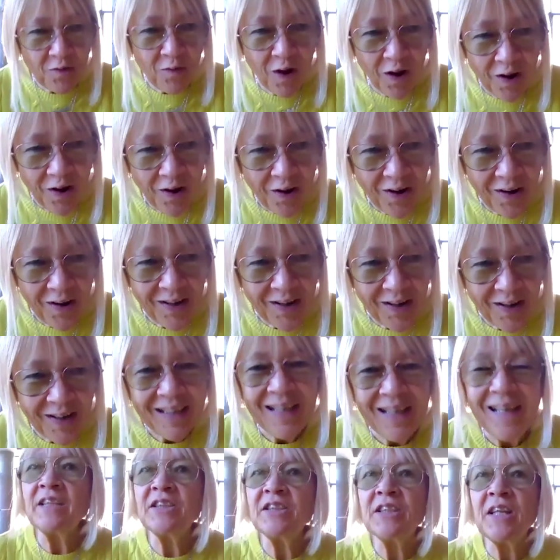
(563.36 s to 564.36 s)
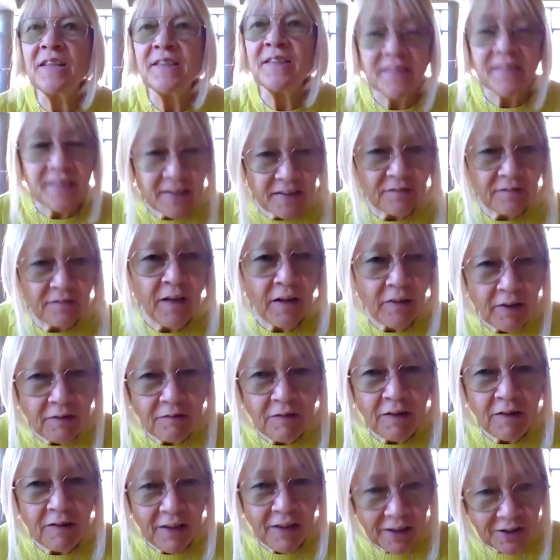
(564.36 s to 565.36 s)
who you are, that just is
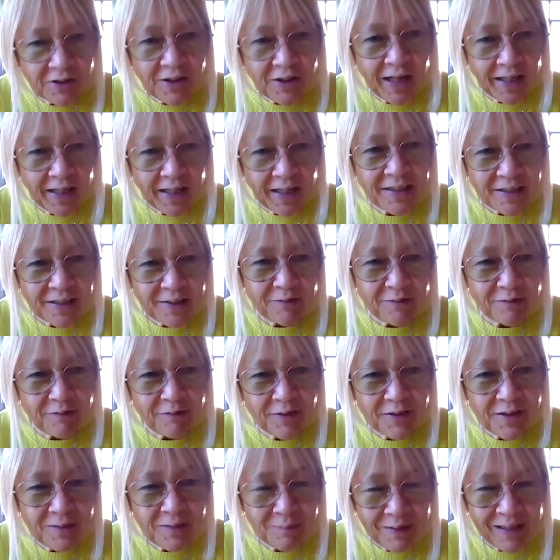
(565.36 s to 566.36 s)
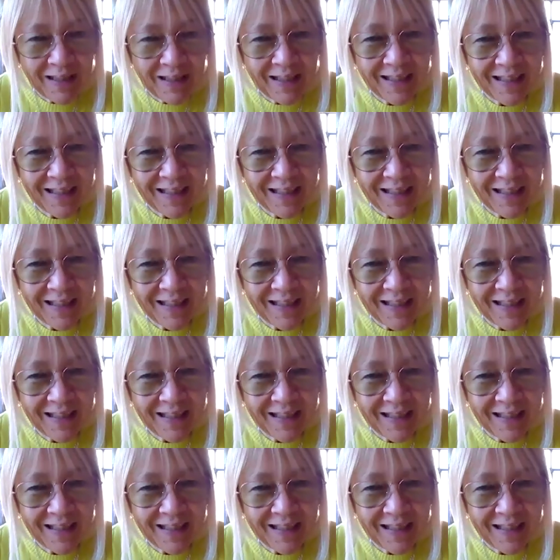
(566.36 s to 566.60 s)
very, very attractive to